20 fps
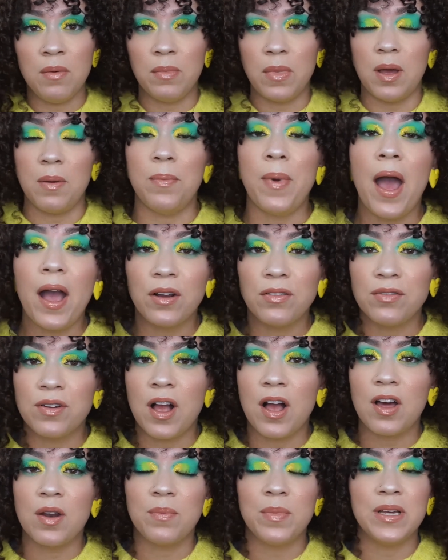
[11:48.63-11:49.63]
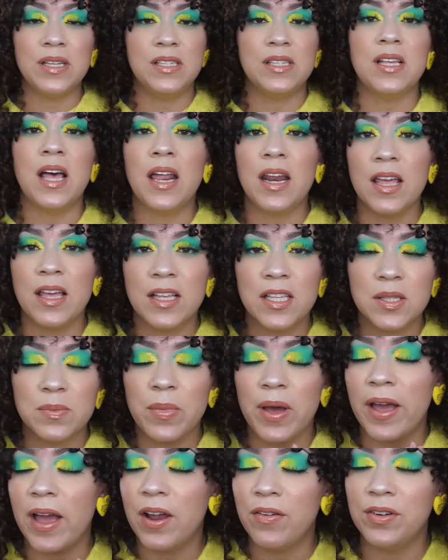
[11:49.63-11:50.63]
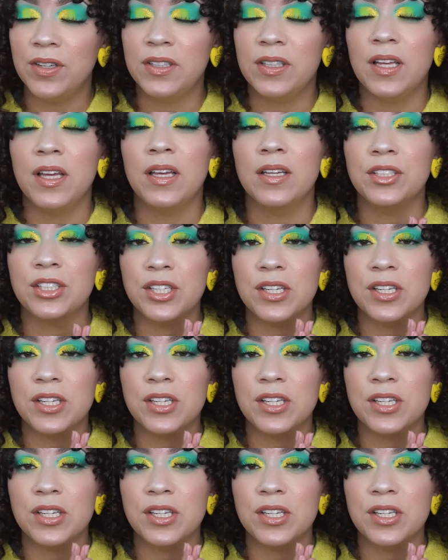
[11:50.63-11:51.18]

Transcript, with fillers: my background, my settings, my everything.